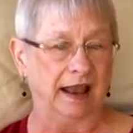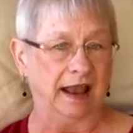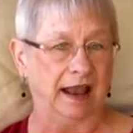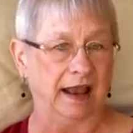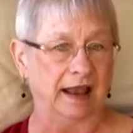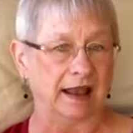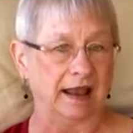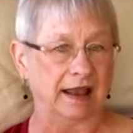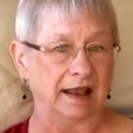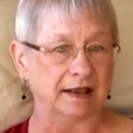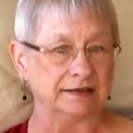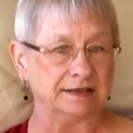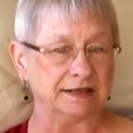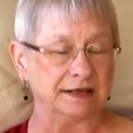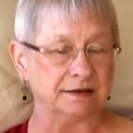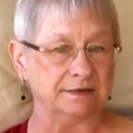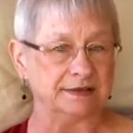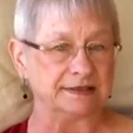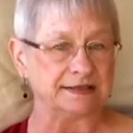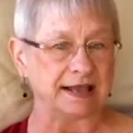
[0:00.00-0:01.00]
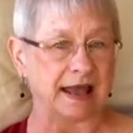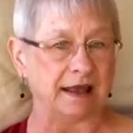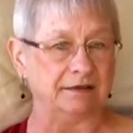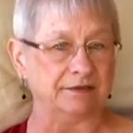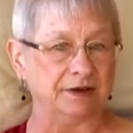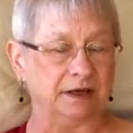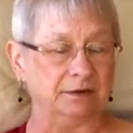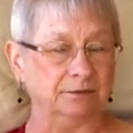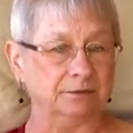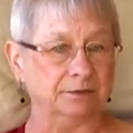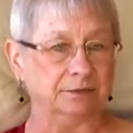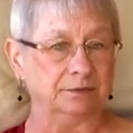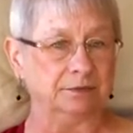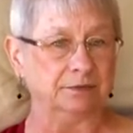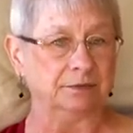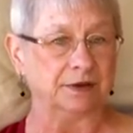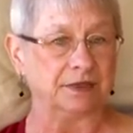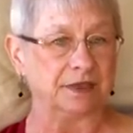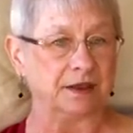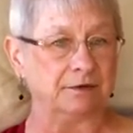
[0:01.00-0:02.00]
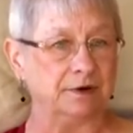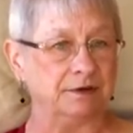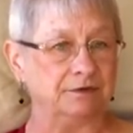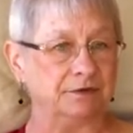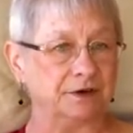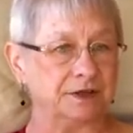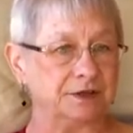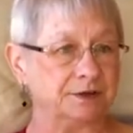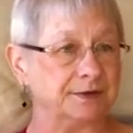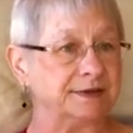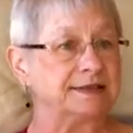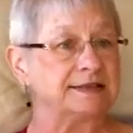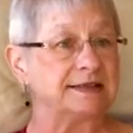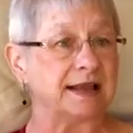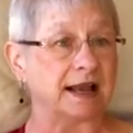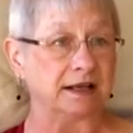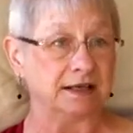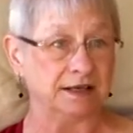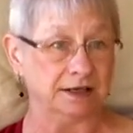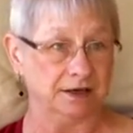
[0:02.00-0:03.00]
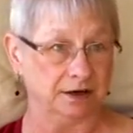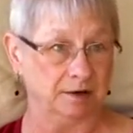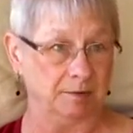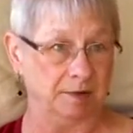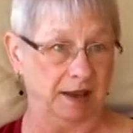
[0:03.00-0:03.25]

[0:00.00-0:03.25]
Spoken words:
And he was having what they refer to as secondary